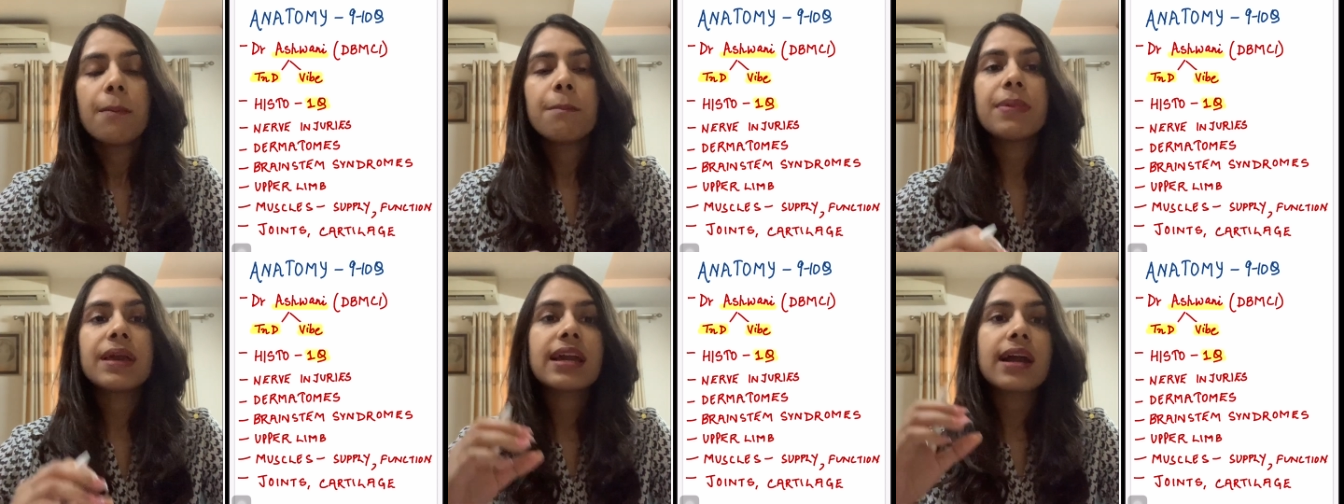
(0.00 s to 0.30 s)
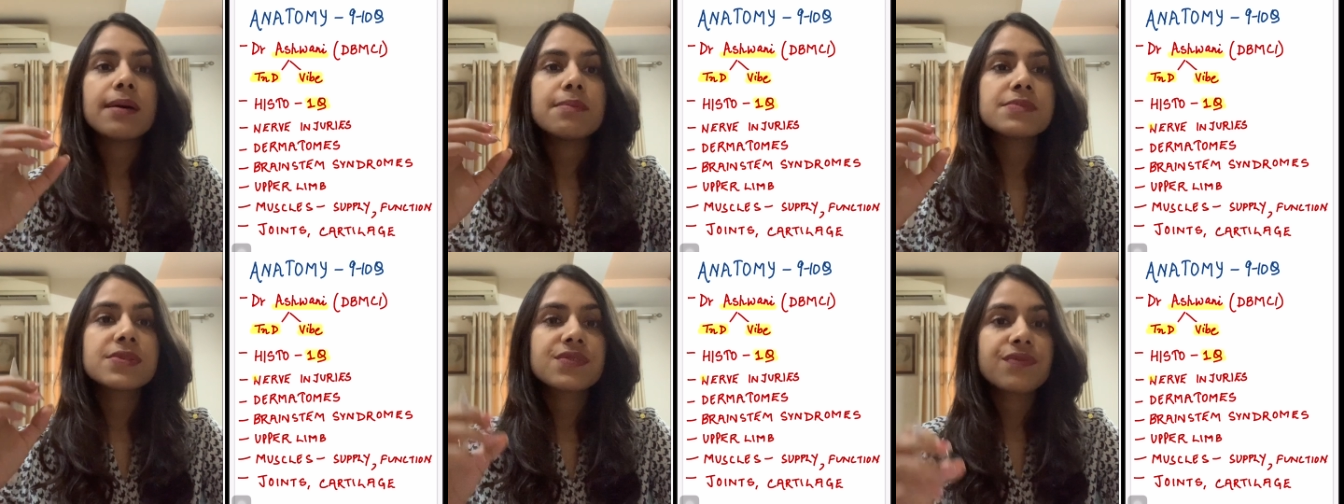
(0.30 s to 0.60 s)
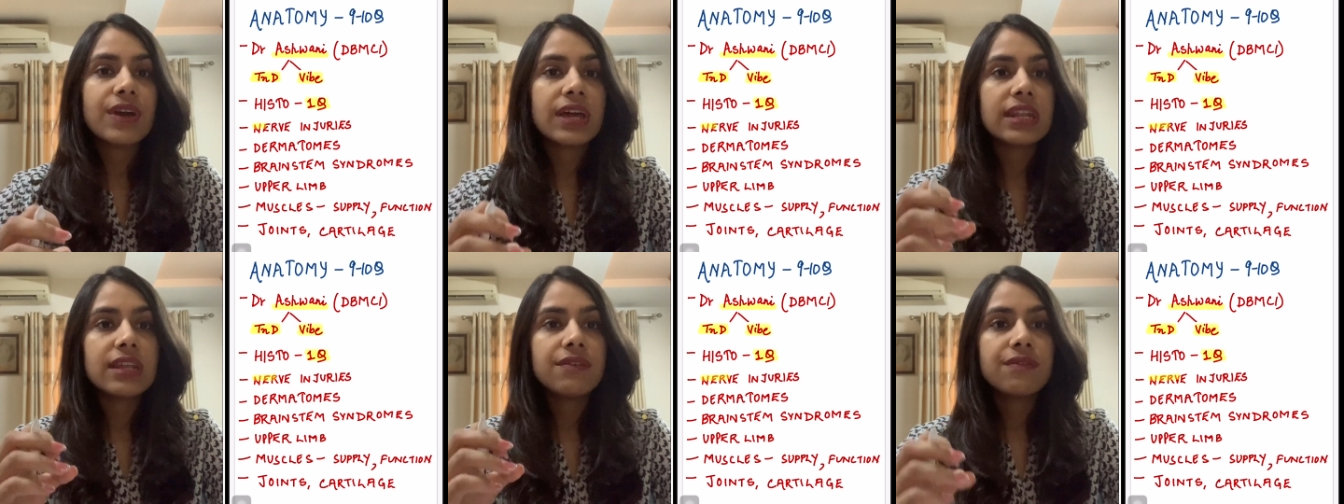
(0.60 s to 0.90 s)
becomes
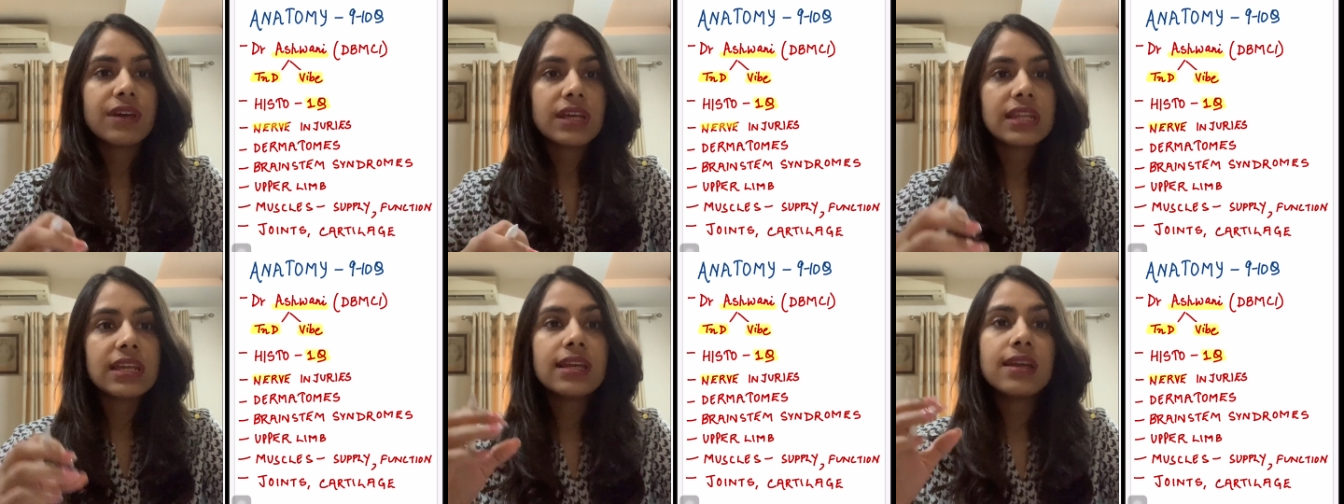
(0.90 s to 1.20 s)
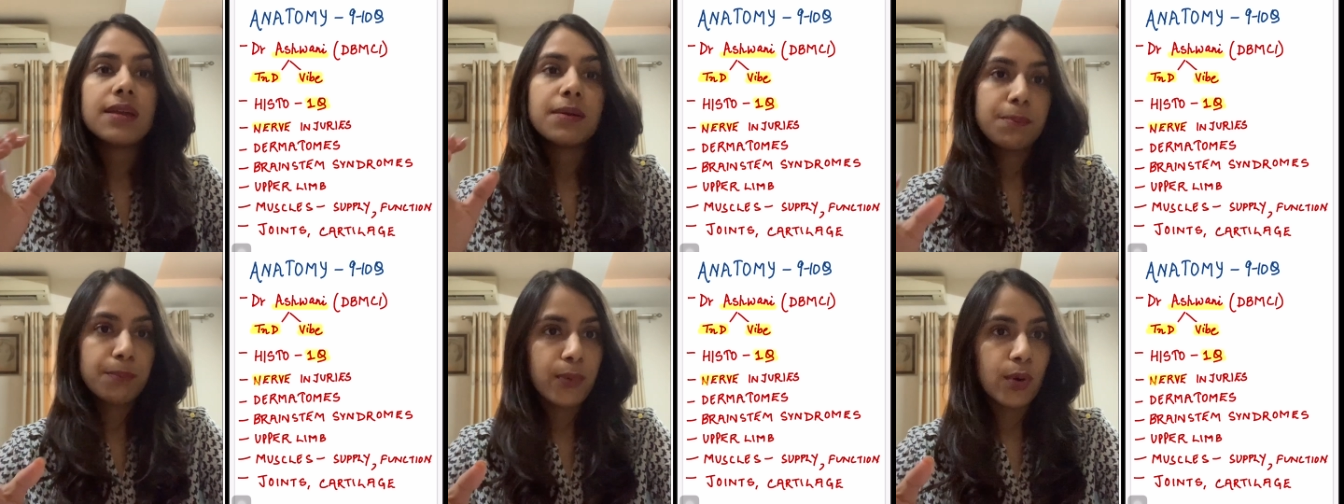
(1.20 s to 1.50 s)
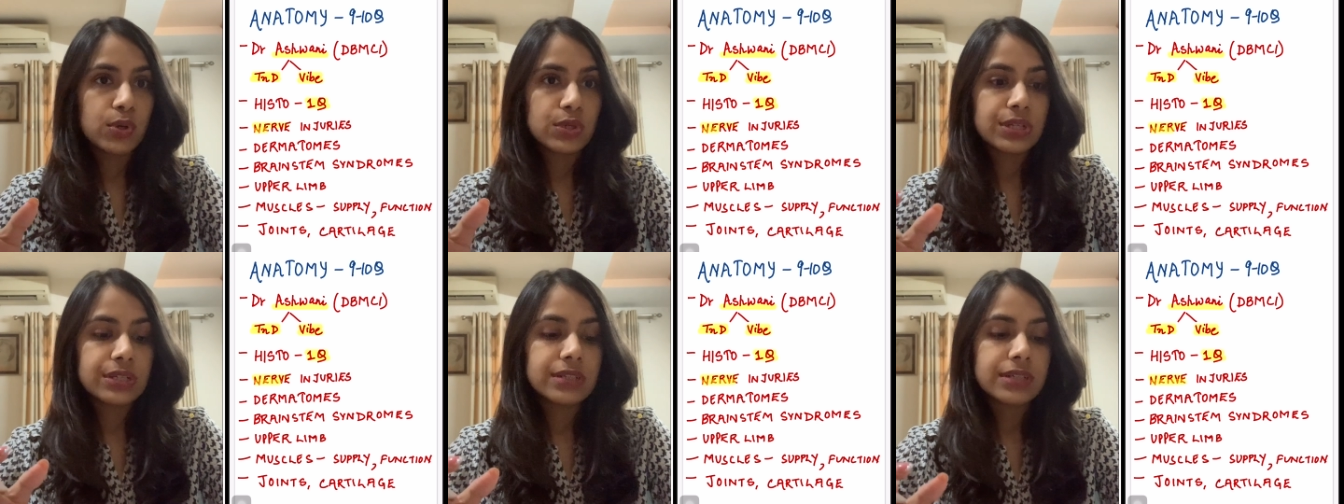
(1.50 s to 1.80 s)
very very
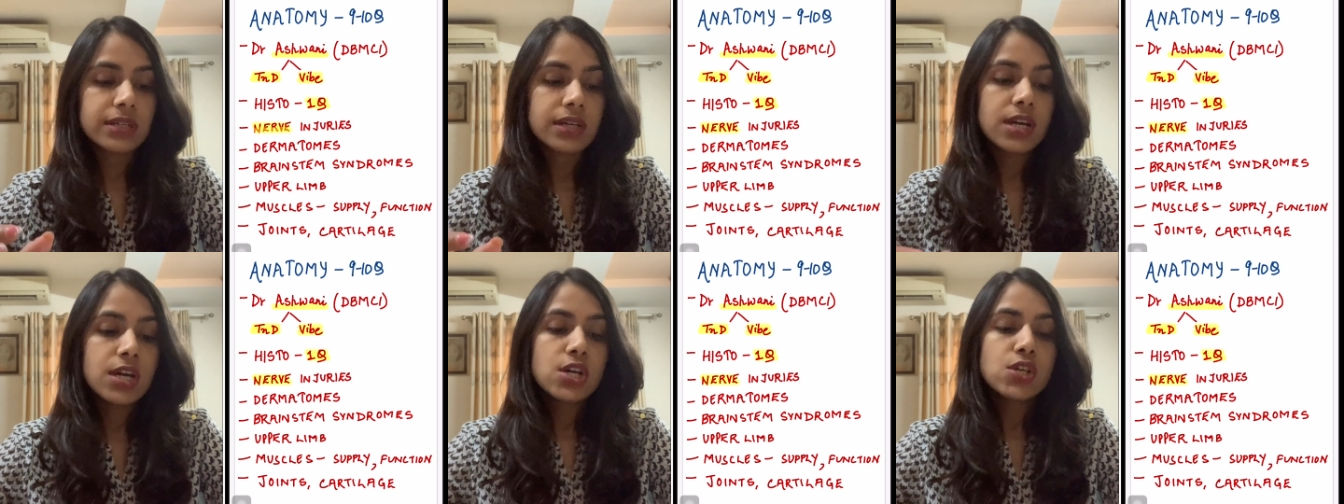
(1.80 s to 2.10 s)
important